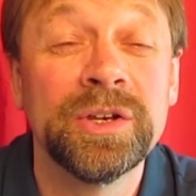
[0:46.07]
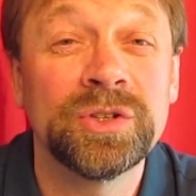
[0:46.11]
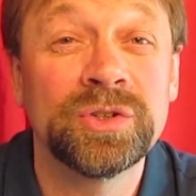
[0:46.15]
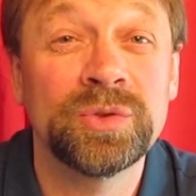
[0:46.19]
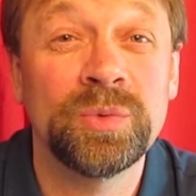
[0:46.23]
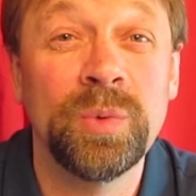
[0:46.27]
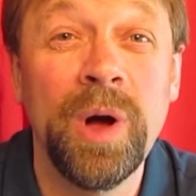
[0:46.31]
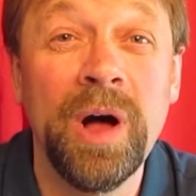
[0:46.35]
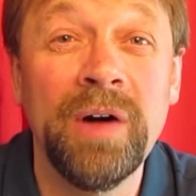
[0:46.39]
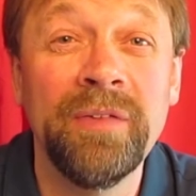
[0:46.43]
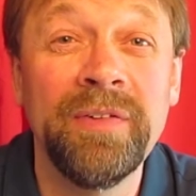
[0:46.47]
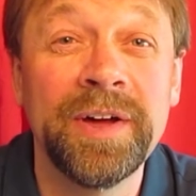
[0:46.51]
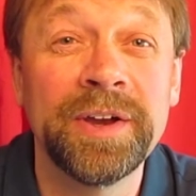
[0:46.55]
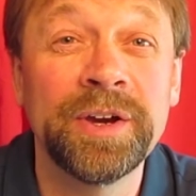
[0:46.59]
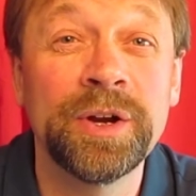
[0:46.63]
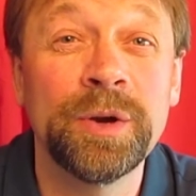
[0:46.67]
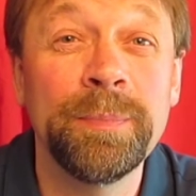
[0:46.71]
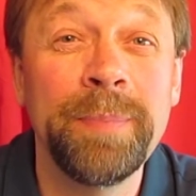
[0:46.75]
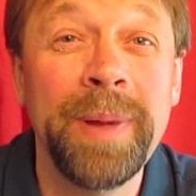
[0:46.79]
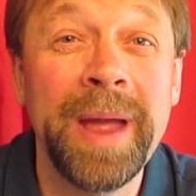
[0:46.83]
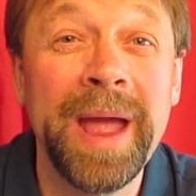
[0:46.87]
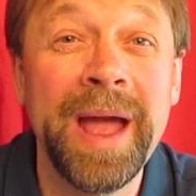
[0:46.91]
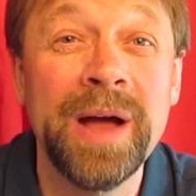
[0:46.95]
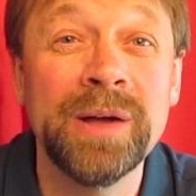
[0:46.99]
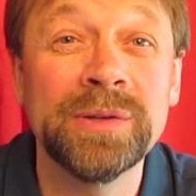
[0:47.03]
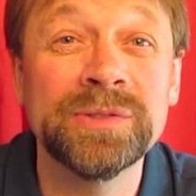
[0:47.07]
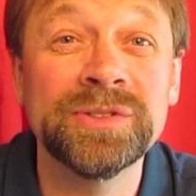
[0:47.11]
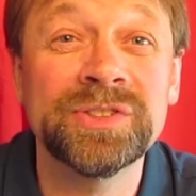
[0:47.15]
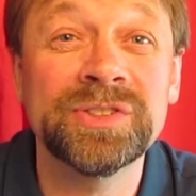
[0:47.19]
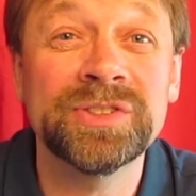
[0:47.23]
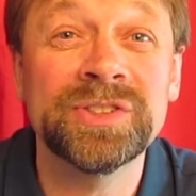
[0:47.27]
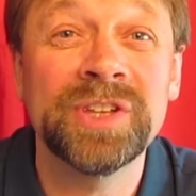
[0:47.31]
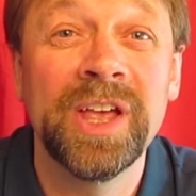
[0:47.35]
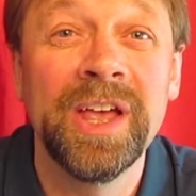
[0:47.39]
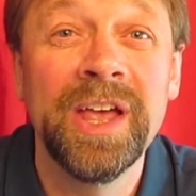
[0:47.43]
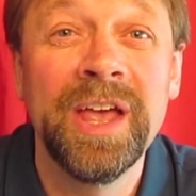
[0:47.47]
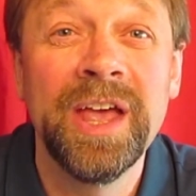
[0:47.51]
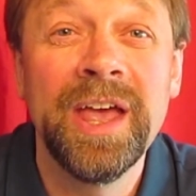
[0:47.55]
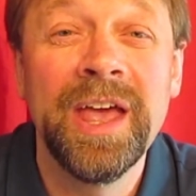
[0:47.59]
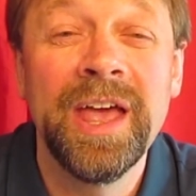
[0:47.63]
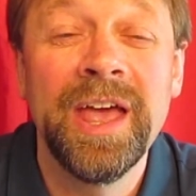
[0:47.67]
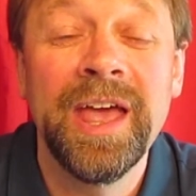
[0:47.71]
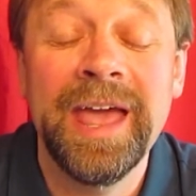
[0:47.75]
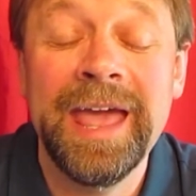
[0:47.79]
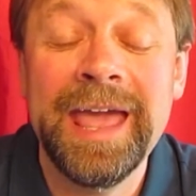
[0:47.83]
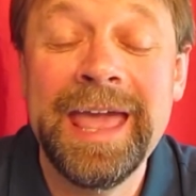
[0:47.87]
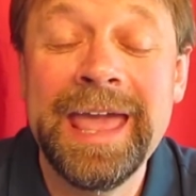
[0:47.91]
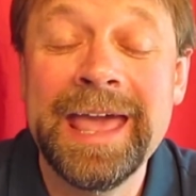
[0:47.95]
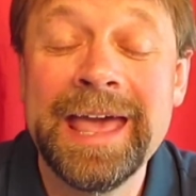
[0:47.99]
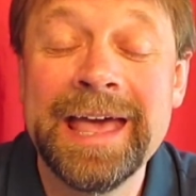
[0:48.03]
1,200 pounds,
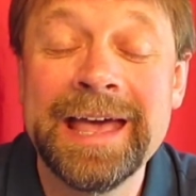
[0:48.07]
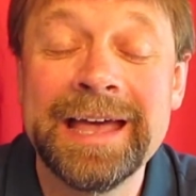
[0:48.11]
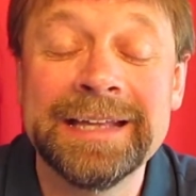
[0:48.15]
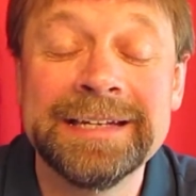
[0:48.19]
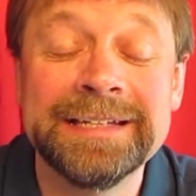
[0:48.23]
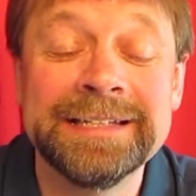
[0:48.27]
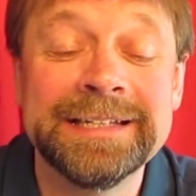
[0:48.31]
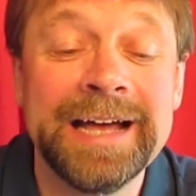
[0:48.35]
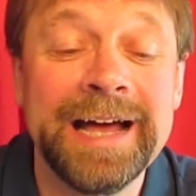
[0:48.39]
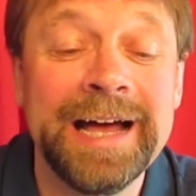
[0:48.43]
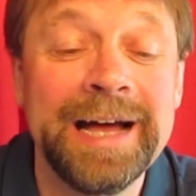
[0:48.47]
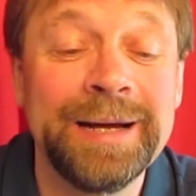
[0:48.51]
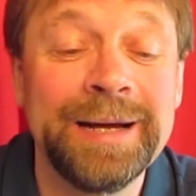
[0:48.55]
and